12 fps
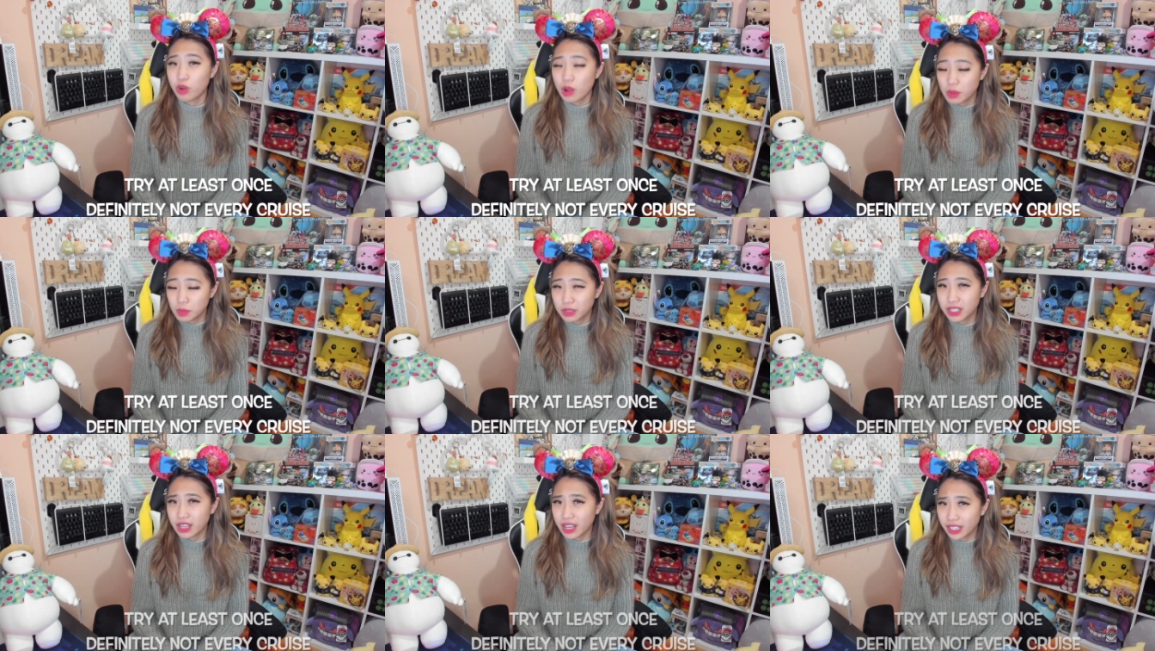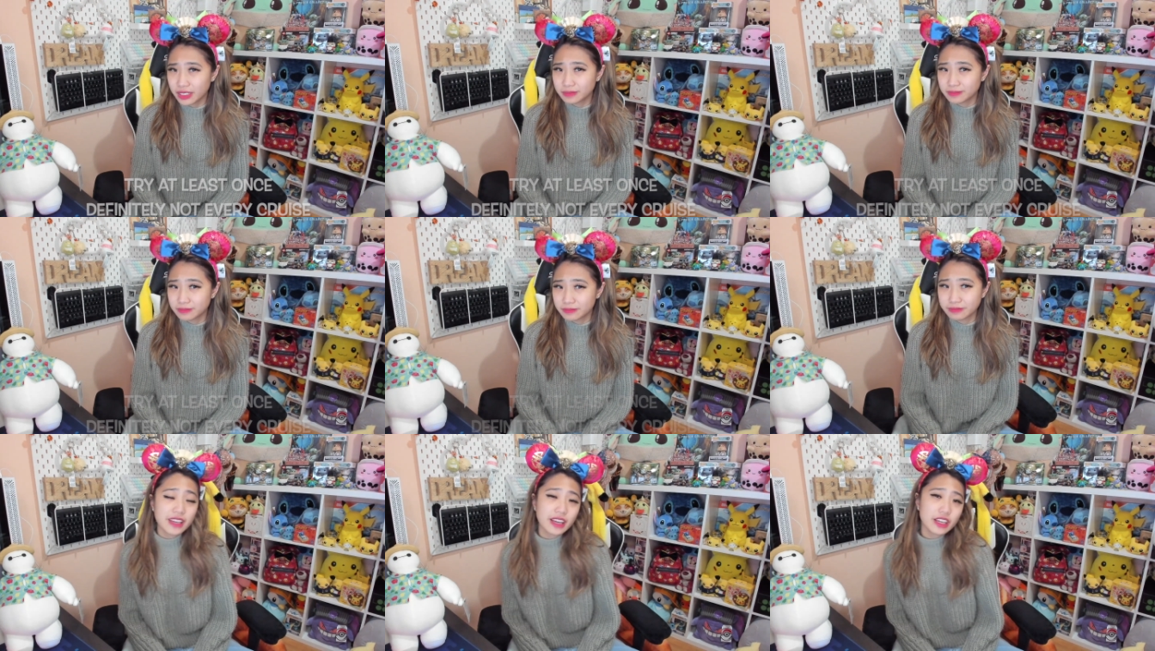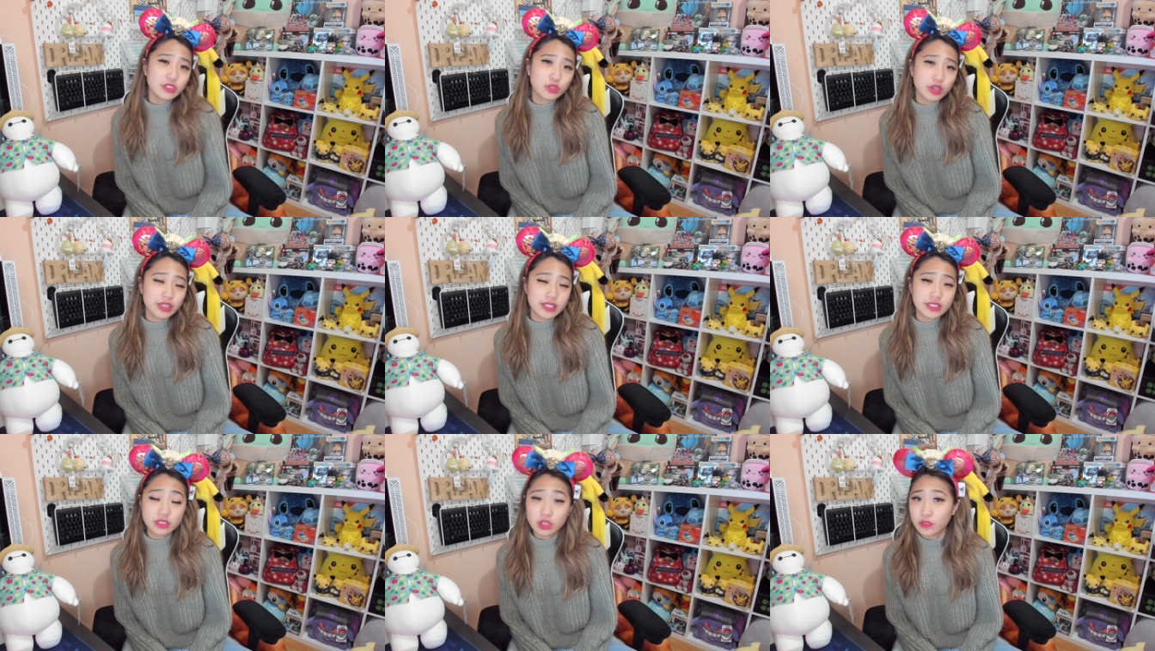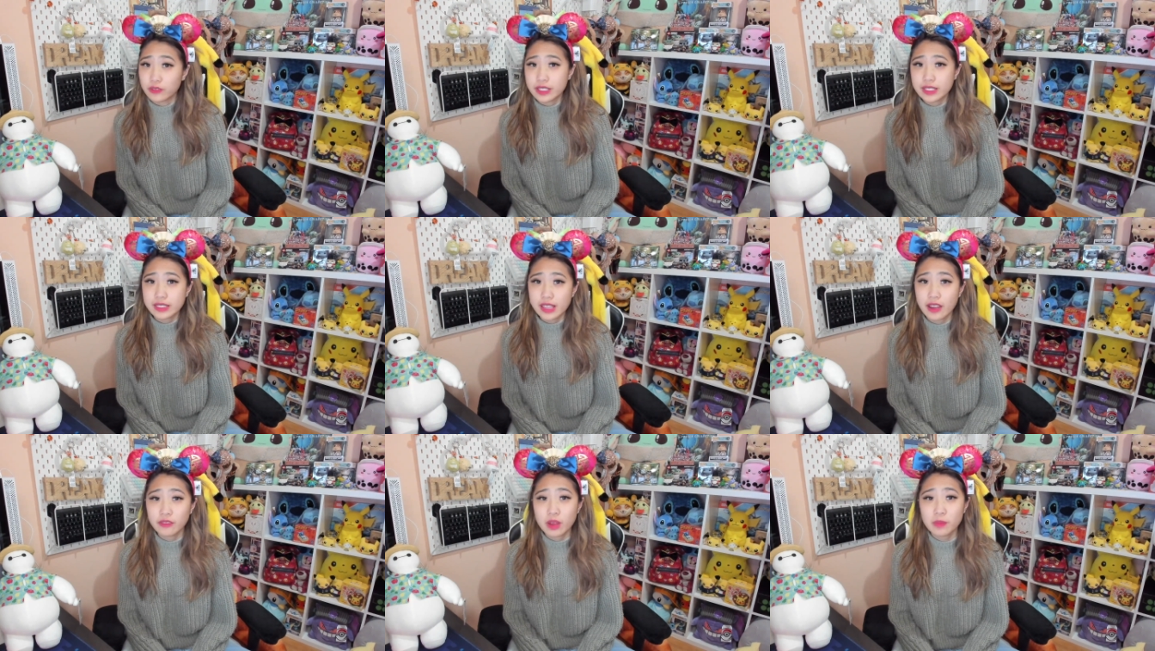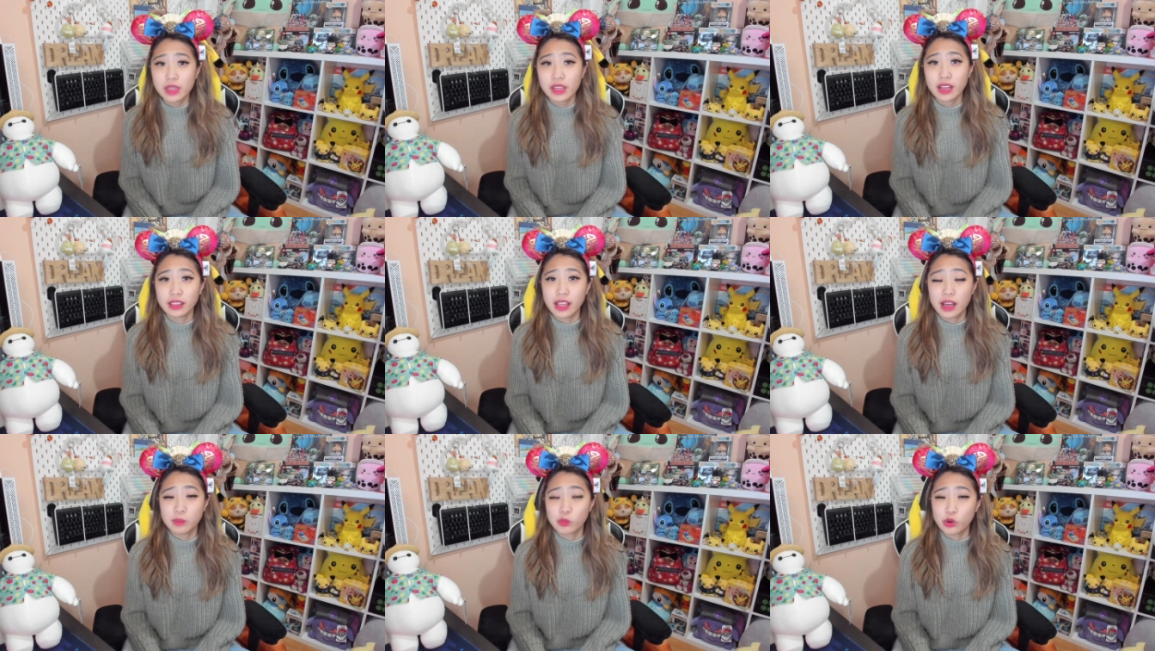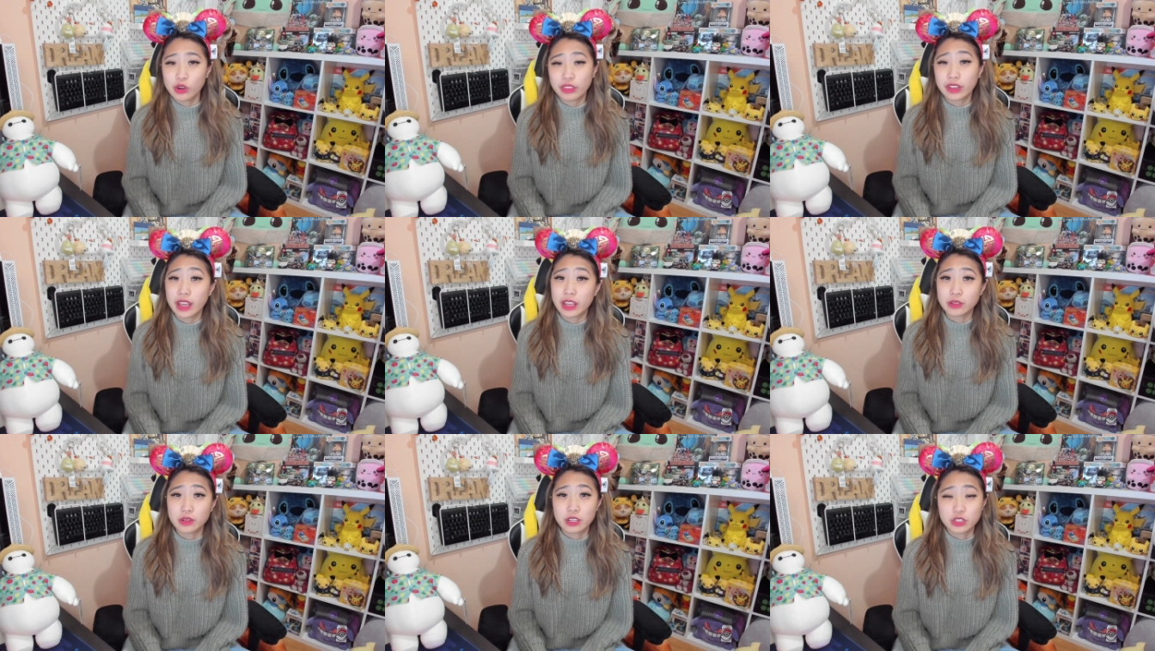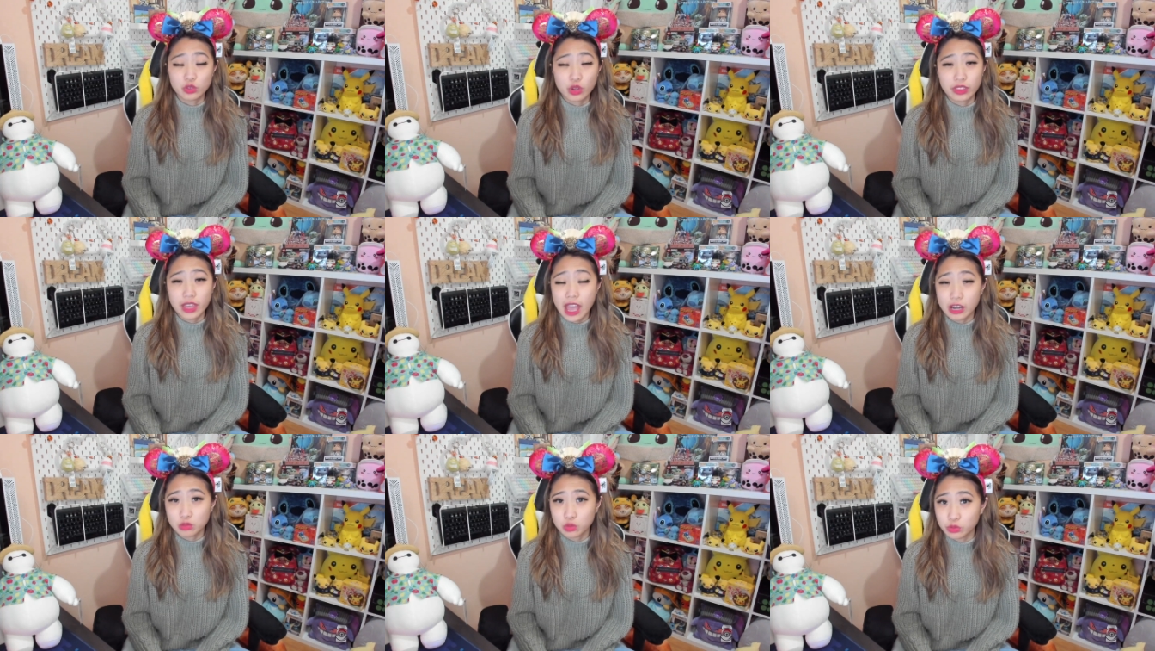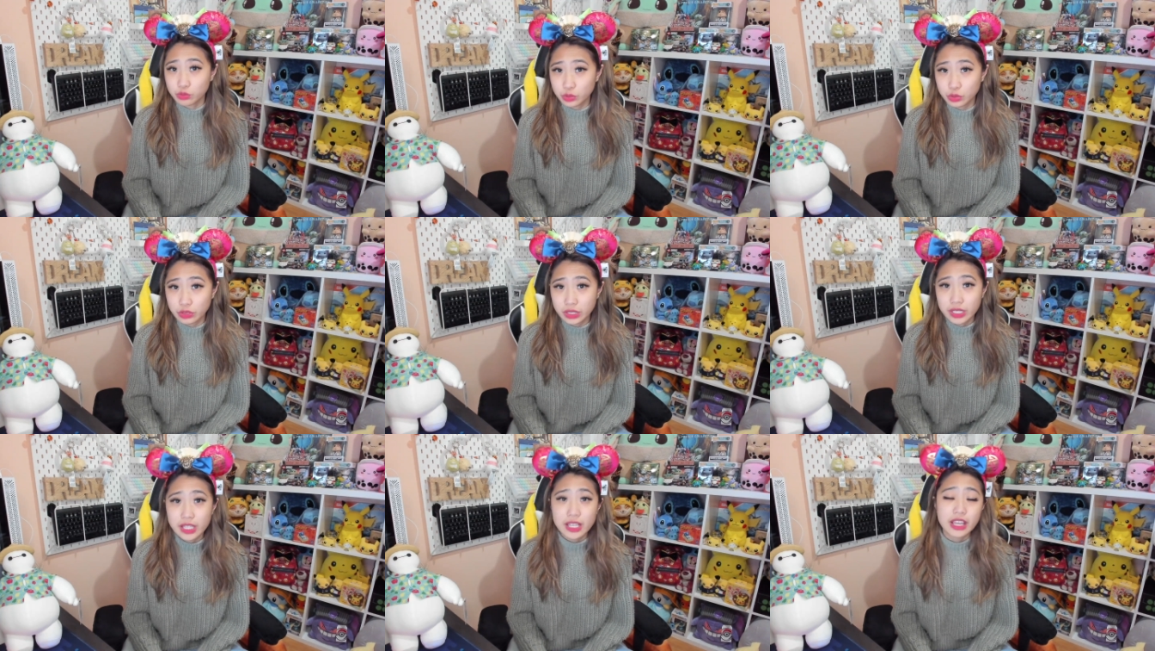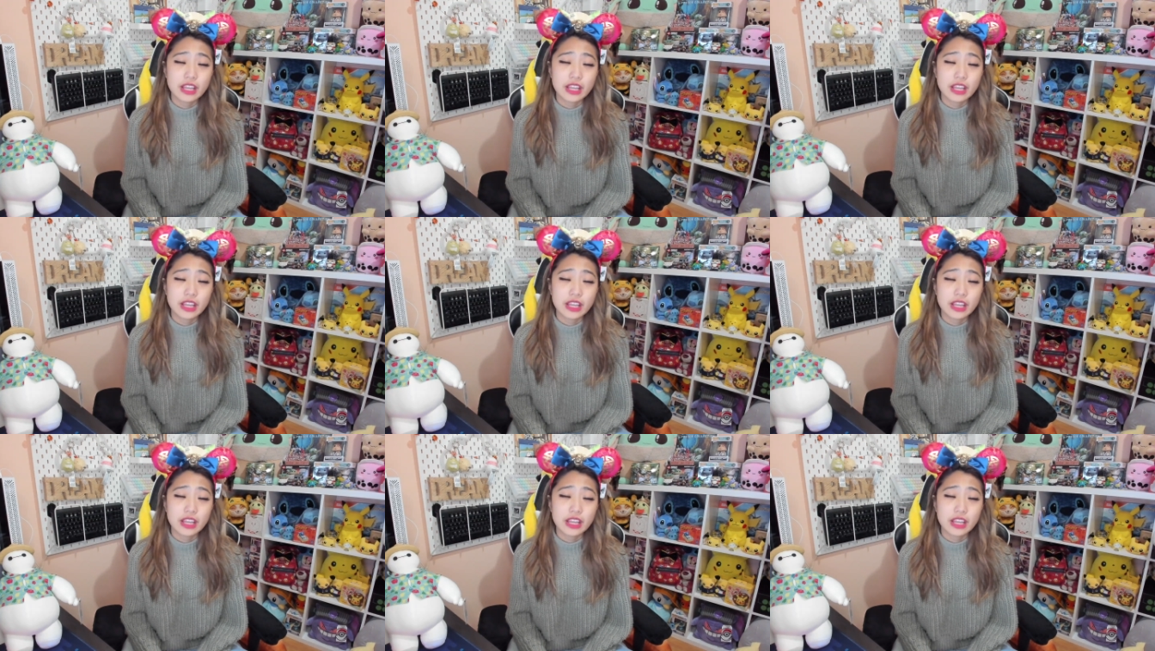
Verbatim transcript: Probably not. I think I enjoyed the service at Remy a lot more than I enjoyed the actual food.